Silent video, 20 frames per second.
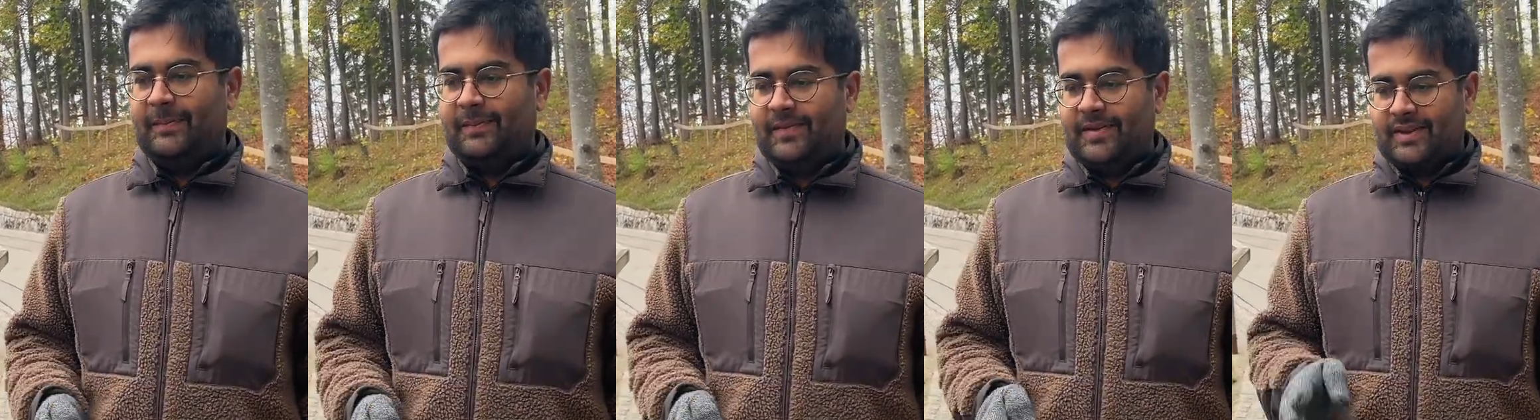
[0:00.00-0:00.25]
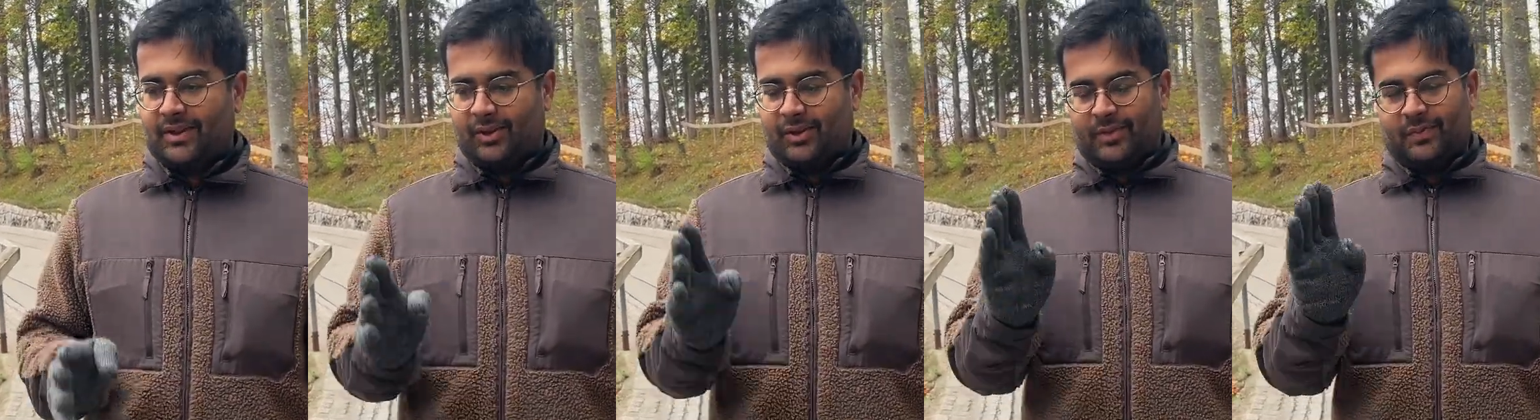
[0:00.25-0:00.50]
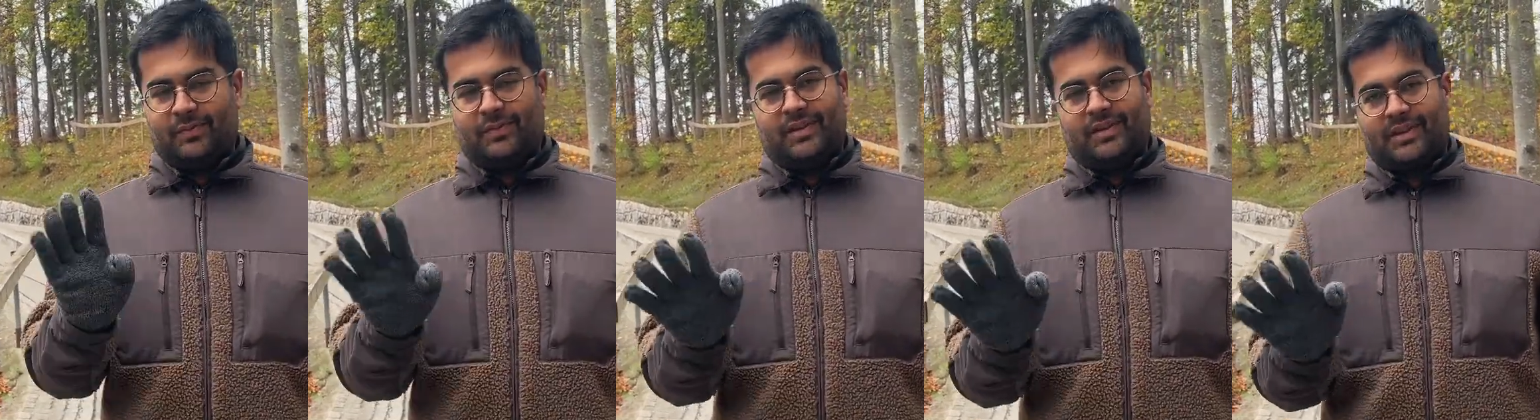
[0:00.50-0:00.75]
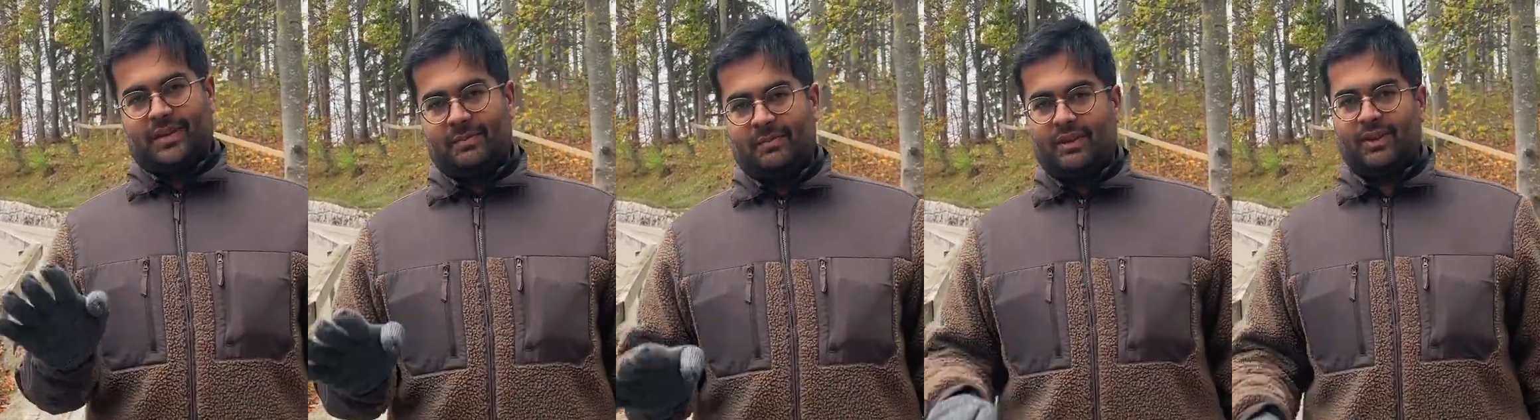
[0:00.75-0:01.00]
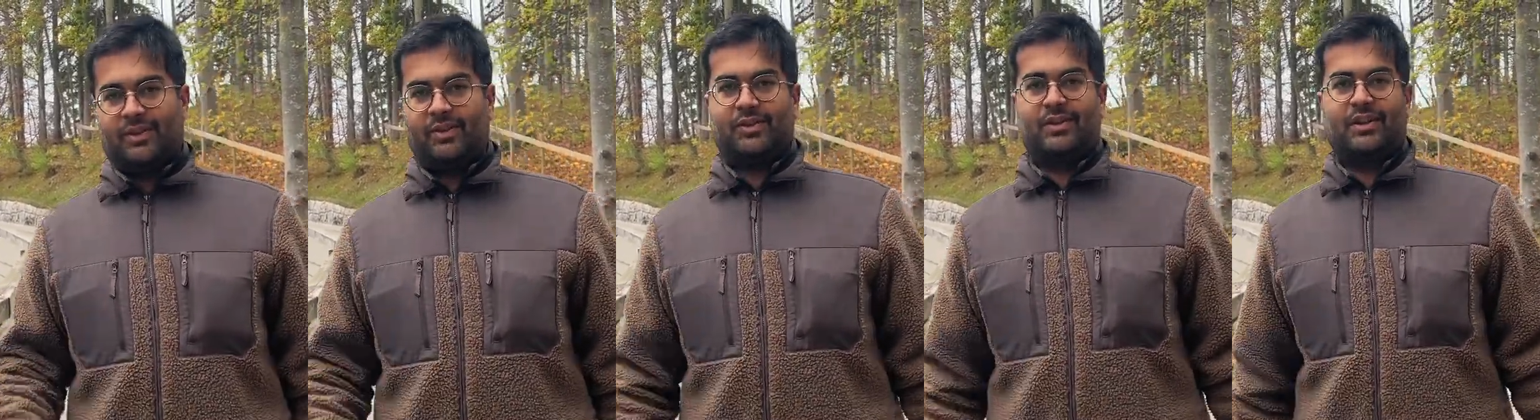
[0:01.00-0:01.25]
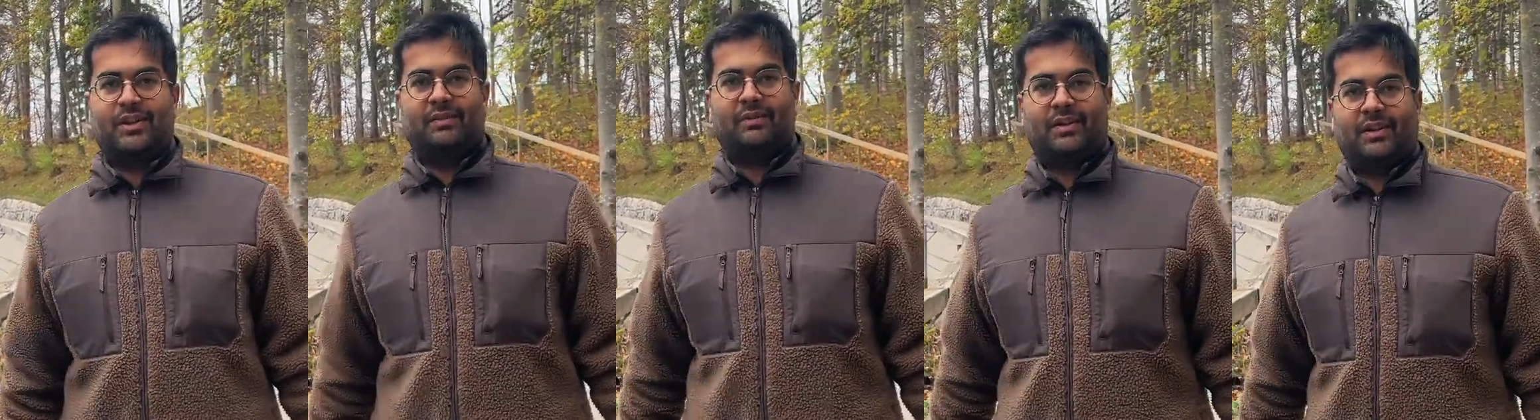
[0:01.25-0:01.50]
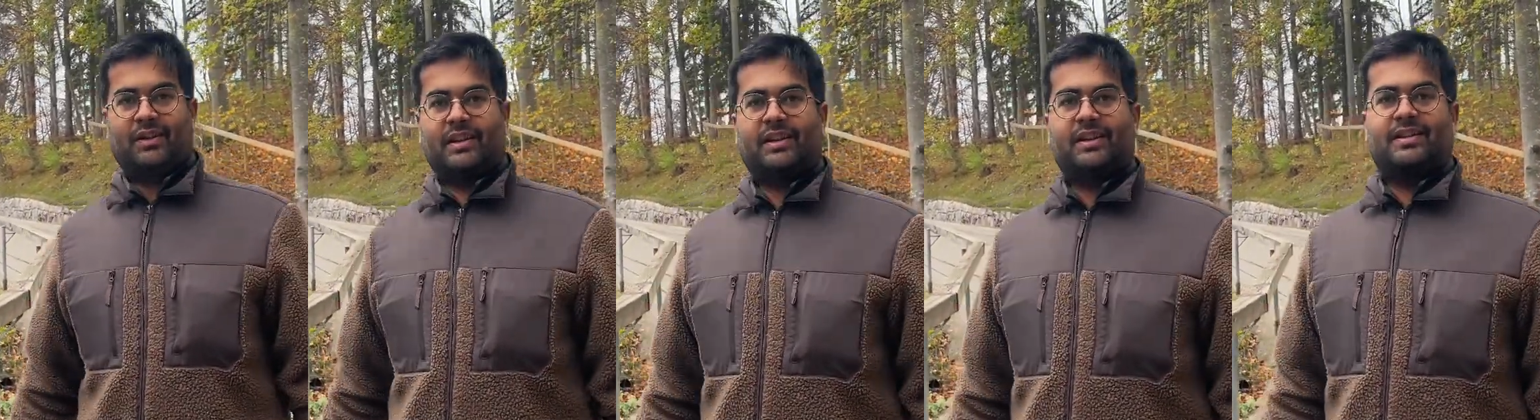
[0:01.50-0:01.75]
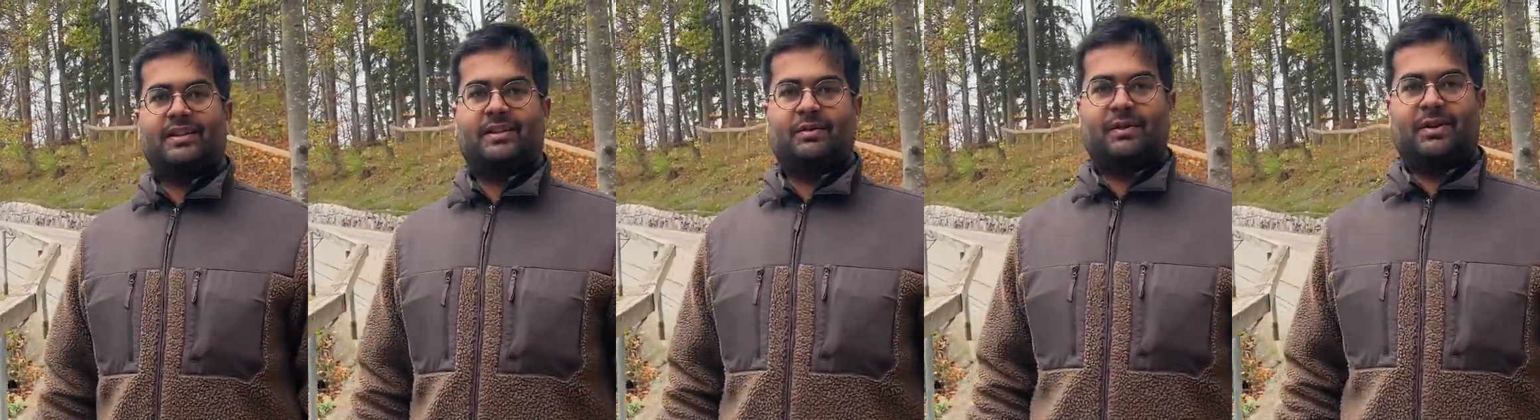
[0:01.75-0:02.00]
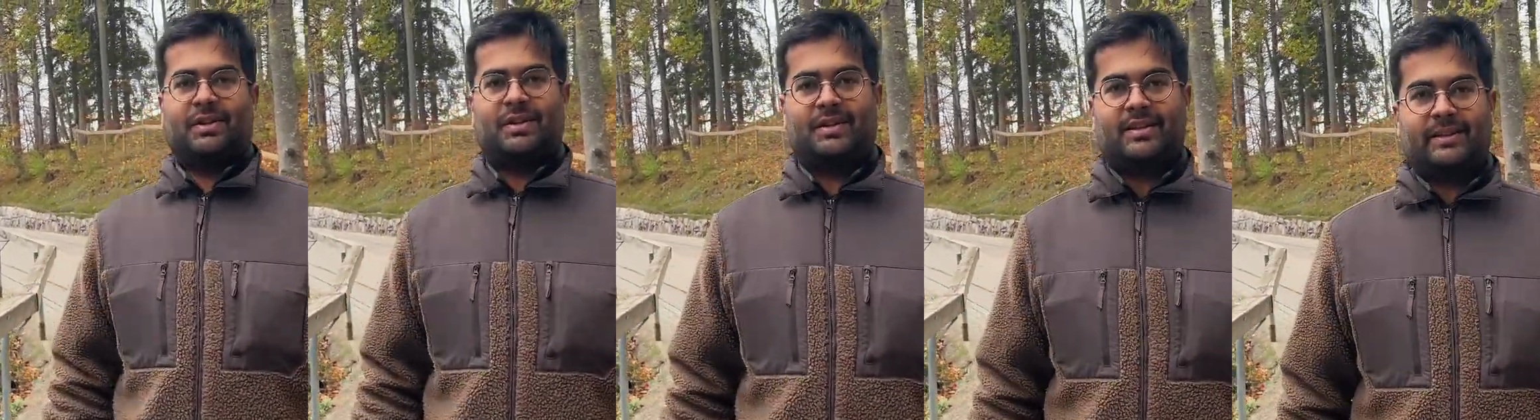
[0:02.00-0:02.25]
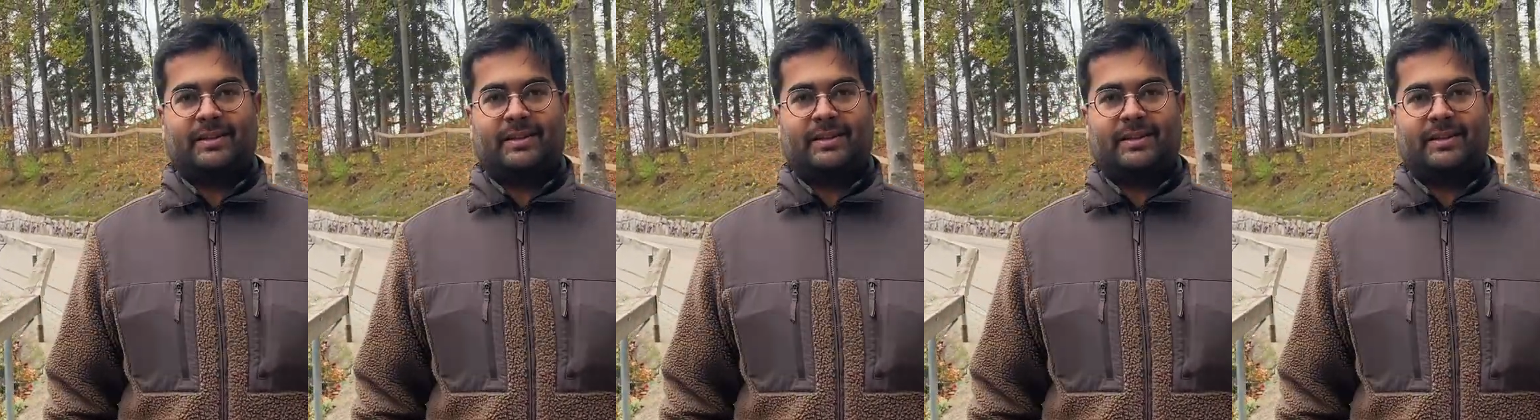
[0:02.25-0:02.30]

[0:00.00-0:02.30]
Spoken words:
So something you should definitely see once.